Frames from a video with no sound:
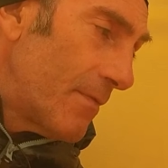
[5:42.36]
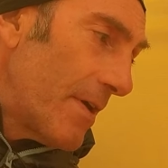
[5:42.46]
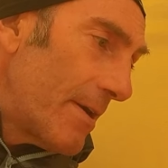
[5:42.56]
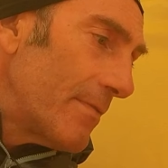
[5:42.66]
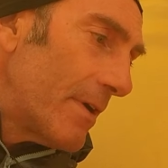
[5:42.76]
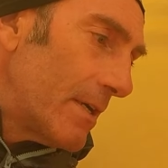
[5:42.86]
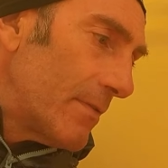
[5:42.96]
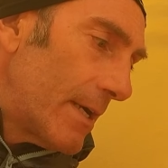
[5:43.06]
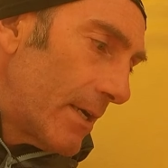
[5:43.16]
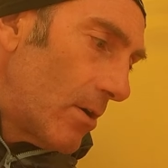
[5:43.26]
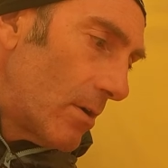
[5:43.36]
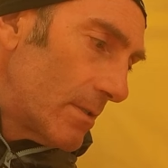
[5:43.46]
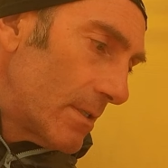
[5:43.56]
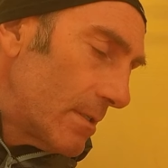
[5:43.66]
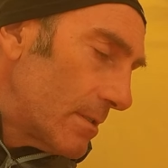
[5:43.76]
very, very, very
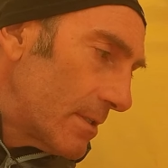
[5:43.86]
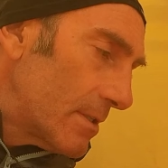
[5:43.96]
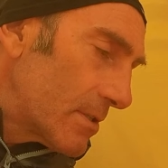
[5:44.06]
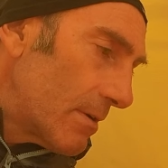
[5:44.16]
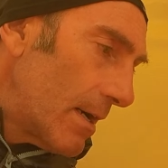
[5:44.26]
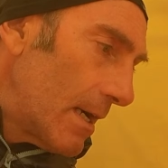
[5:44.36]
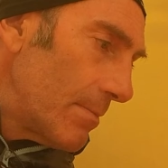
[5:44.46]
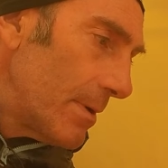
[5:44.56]
hard to, to describe.